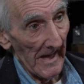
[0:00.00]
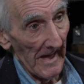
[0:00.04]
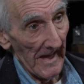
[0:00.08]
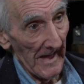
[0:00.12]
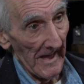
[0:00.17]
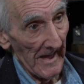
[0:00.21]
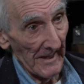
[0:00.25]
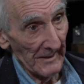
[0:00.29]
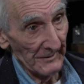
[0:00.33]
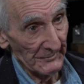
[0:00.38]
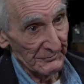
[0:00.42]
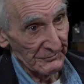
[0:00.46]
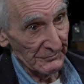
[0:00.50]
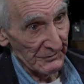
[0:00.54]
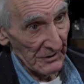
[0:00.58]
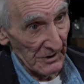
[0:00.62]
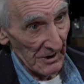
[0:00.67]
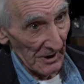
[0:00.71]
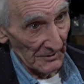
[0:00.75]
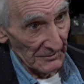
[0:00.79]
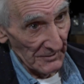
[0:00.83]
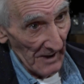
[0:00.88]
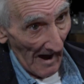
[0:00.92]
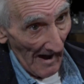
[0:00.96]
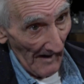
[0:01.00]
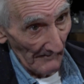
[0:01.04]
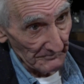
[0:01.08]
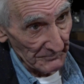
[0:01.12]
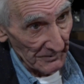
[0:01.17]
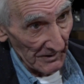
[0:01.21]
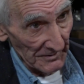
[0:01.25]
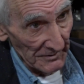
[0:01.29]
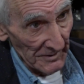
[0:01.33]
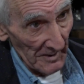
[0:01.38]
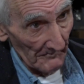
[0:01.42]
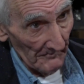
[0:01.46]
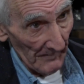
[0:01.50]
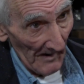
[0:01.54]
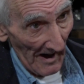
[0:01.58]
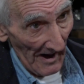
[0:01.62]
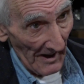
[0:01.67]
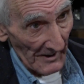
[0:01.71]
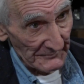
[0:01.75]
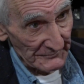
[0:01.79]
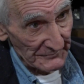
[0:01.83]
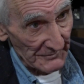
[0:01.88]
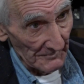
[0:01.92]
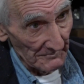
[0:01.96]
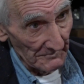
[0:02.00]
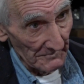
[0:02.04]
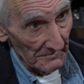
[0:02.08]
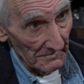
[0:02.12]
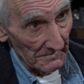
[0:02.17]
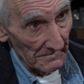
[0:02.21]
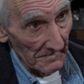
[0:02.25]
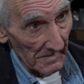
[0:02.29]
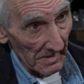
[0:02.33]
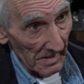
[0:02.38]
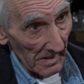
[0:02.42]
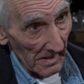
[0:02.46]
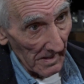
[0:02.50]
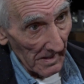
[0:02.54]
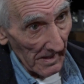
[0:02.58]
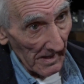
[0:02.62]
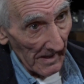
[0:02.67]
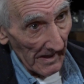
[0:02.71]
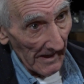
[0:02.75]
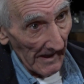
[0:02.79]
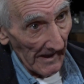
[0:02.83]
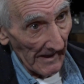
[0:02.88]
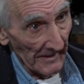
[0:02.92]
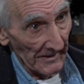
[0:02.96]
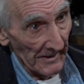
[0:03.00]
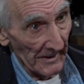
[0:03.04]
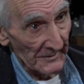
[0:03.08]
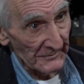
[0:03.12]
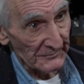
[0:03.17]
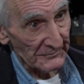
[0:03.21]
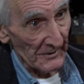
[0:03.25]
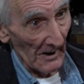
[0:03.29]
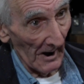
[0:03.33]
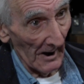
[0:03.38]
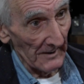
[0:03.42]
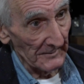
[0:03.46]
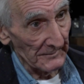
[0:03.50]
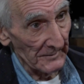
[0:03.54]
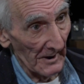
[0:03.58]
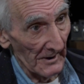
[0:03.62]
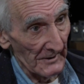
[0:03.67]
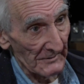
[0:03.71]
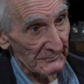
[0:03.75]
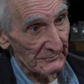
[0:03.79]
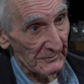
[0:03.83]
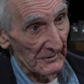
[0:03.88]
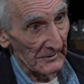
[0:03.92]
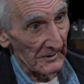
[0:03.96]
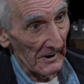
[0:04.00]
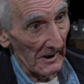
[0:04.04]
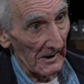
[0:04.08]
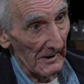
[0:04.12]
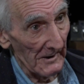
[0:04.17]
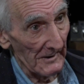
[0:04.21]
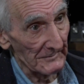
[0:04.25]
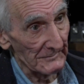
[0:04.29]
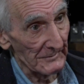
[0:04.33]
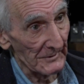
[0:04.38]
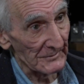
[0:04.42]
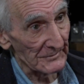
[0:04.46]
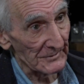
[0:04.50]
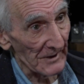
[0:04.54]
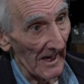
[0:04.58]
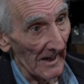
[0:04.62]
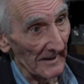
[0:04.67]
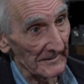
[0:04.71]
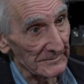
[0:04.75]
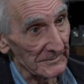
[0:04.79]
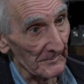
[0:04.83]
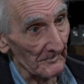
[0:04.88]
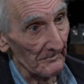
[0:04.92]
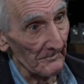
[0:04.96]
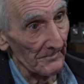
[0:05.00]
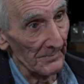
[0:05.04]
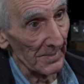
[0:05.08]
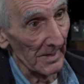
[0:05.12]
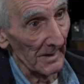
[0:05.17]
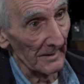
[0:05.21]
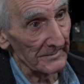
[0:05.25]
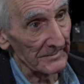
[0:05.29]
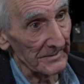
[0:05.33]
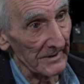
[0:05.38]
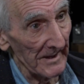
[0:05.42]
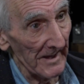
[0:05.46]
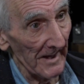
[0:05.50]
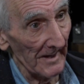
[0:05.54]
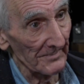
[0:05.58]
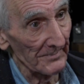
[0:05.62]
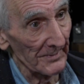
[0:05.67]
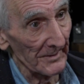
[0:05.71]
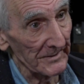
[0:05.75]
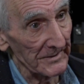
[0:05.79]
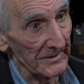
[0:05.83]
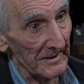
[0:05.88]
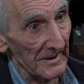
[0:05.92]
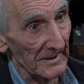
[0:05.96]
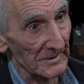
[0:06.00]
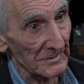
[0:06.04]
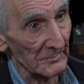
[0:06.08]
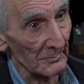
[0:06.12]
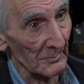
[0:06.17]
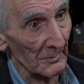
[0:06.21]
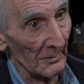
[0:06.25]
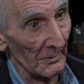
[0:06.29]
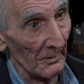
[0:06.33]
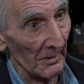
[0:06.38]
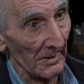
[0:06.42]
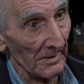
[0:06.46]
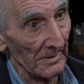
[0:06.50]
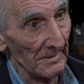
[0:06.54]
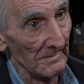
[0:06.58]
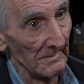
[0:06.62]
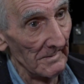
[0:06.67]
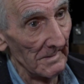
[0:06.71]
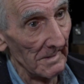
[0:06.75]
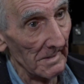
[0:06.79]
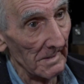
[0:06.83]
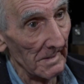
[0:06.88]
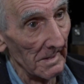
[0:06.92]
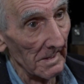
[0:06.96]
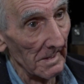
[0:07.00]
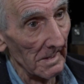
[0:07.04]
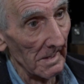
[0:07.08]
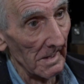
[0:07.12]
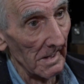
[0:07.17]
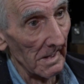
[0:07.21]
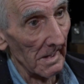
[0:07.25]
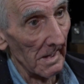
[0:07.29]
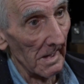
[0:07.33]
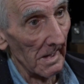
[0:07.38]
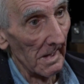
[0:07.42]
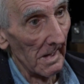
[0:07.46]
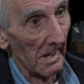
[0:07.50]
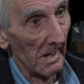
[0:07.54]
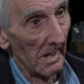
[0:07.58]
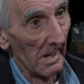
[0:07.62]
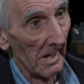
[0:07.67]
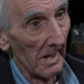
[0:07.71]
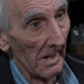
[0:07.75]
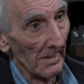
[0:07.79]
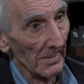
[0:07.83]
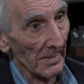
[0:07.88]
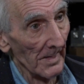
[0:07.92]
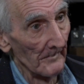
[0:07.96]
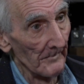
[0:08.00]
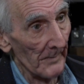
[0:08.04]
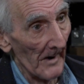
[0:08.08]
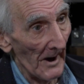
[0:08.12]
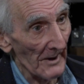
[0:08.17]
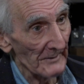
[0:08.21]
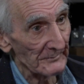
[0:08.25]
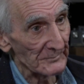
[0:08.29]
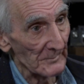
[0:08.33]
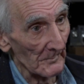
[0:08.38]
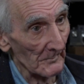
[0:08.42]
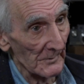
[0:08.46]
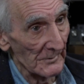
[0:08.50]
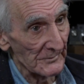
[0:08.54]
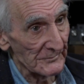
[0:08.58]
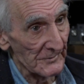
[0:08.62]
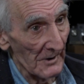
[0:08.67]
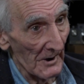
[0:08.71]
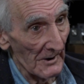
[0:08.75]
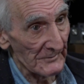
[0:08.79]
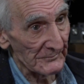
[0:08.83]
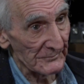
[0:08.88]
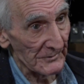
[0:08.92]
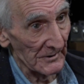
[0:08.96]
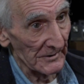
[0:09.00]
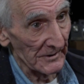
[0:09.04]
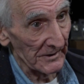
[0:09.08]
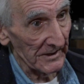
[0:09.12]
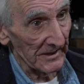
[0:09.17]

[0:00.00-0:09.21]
and she adopted the possum, and it started nursing her just like the kitten would. The possum was nursing the